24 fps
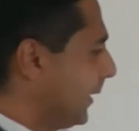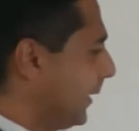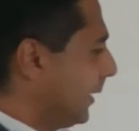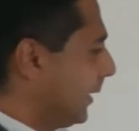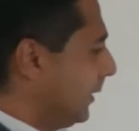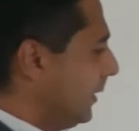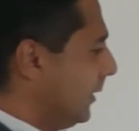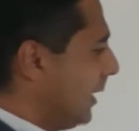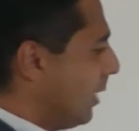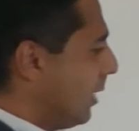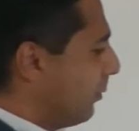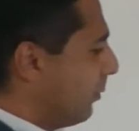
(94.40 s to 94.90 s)

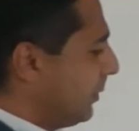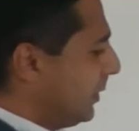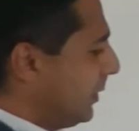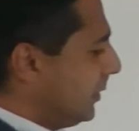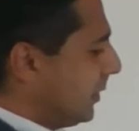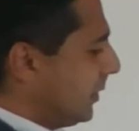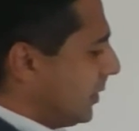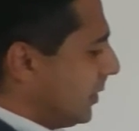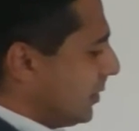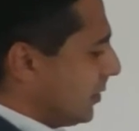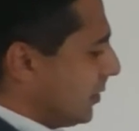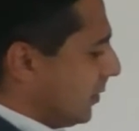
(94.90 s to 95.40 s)
Now within
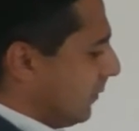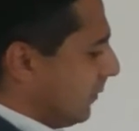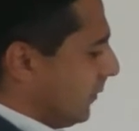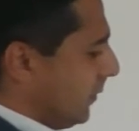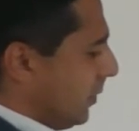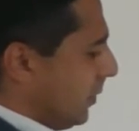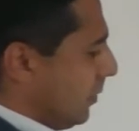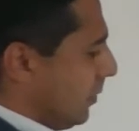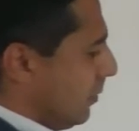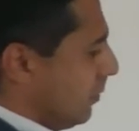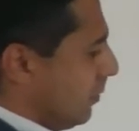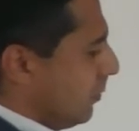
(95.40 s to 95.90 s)
the
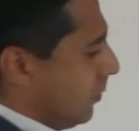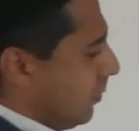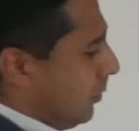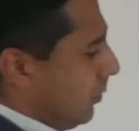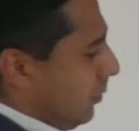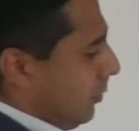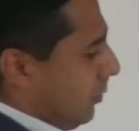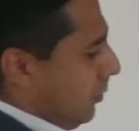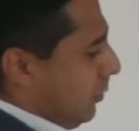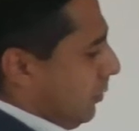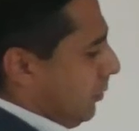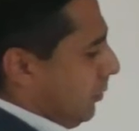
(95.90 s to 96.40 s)
interview,
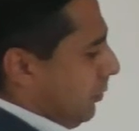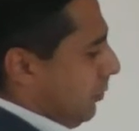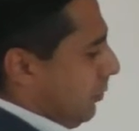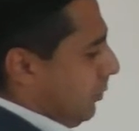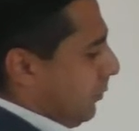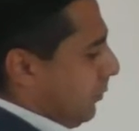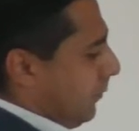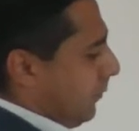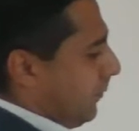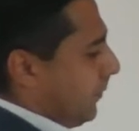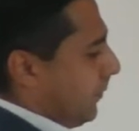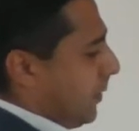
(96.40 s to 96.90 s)

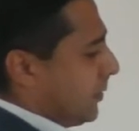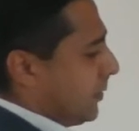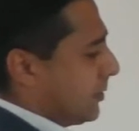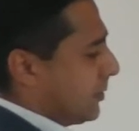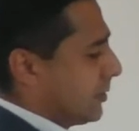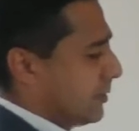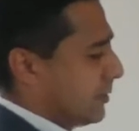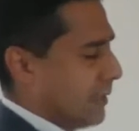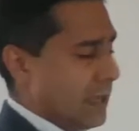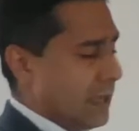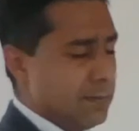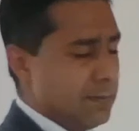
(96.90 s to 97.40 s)
your first
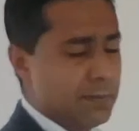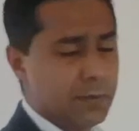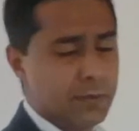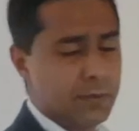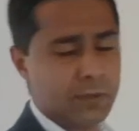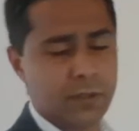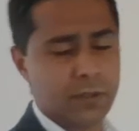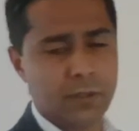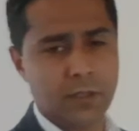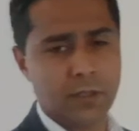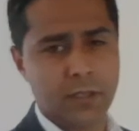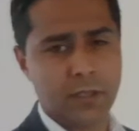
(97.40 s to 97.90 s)
step
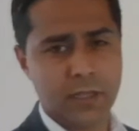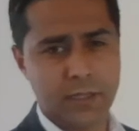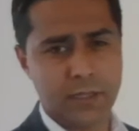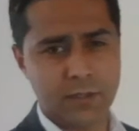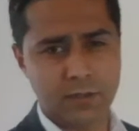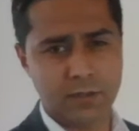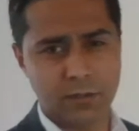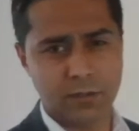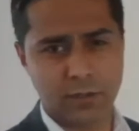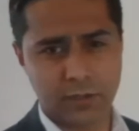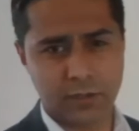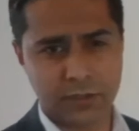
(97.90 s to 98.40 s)
is
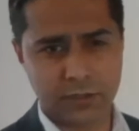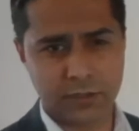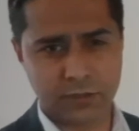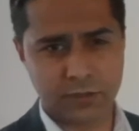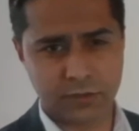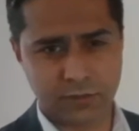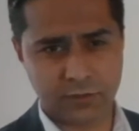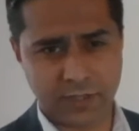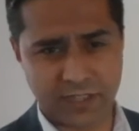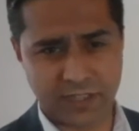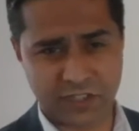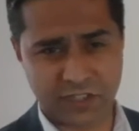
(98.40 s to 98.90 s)
not an
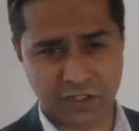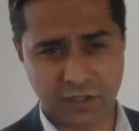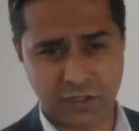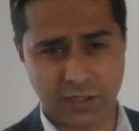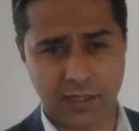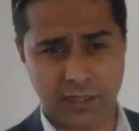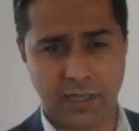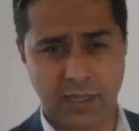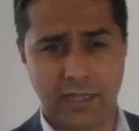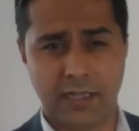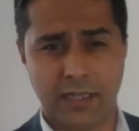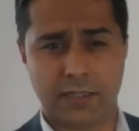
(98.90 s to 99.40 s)
introduction,
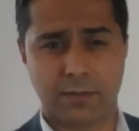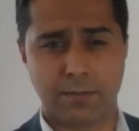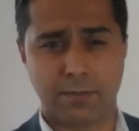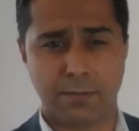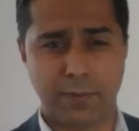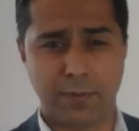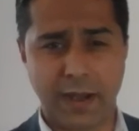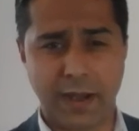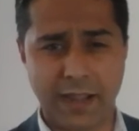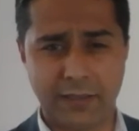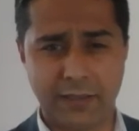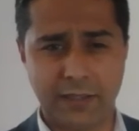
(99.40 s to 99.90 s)
it's
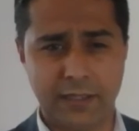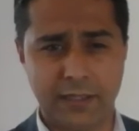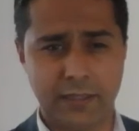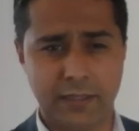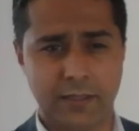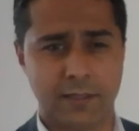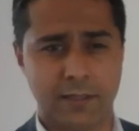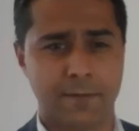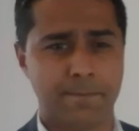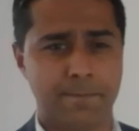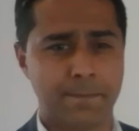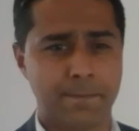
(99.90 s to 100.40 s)
branding.
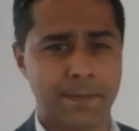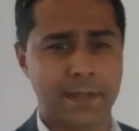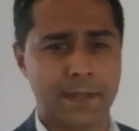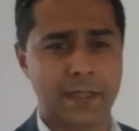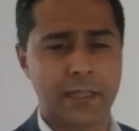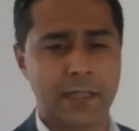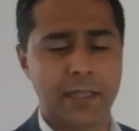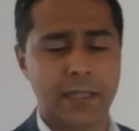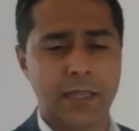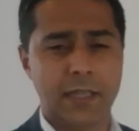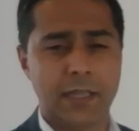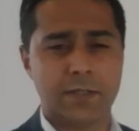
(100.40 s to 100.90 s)

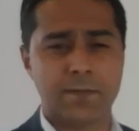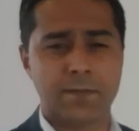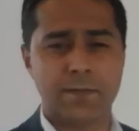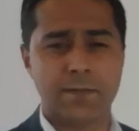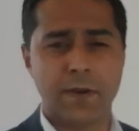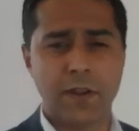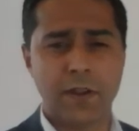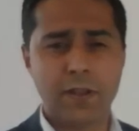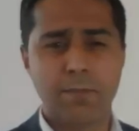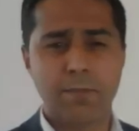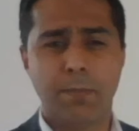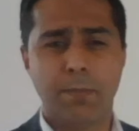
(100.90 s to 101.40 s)
It's
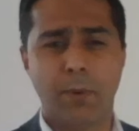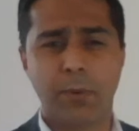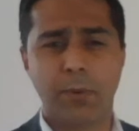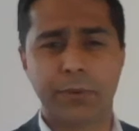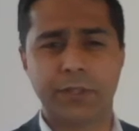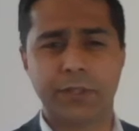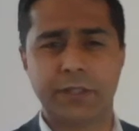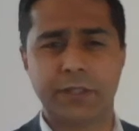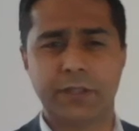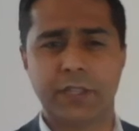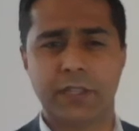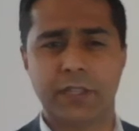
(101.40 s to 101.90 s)
very
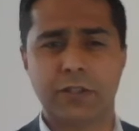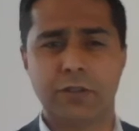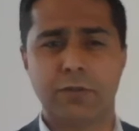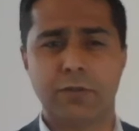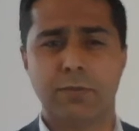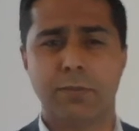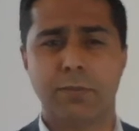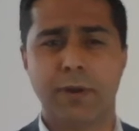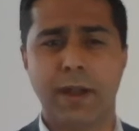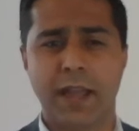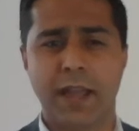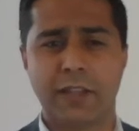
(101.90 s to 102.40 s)
important that you
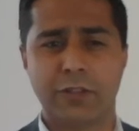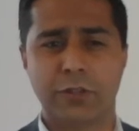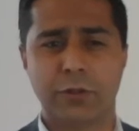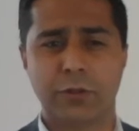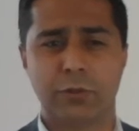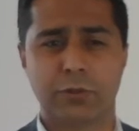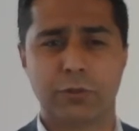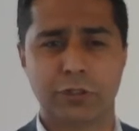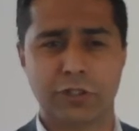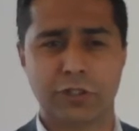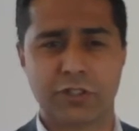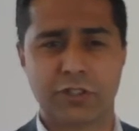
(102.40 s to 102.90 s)
brand your
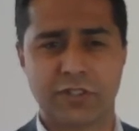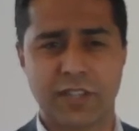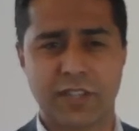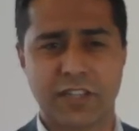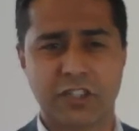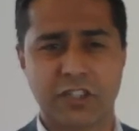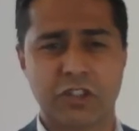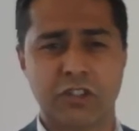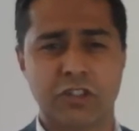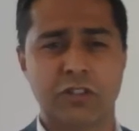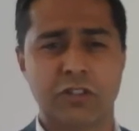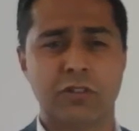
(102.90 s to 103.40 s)

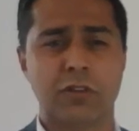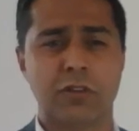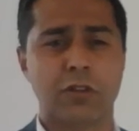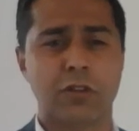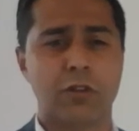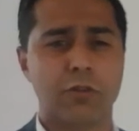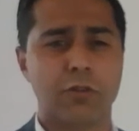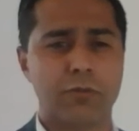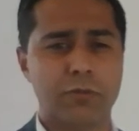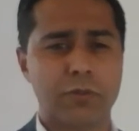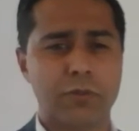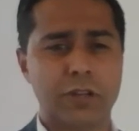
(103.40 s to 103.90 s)
organization
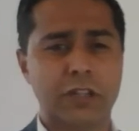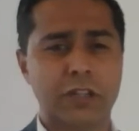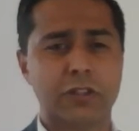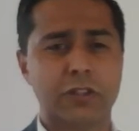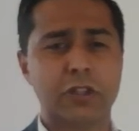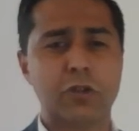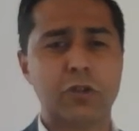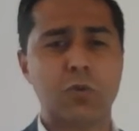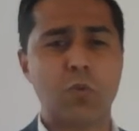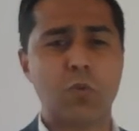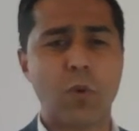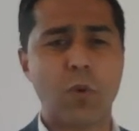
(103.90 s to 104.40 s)

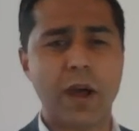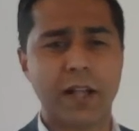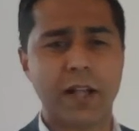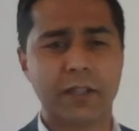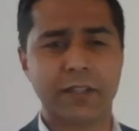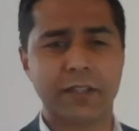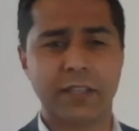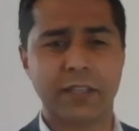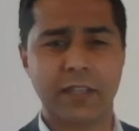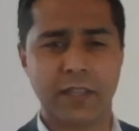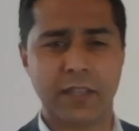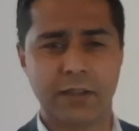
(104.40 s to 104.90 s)
really well
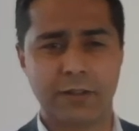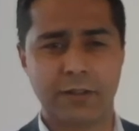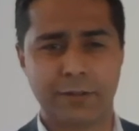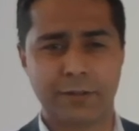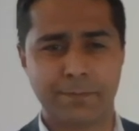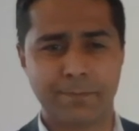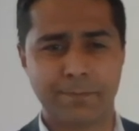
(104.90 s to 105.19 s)
here.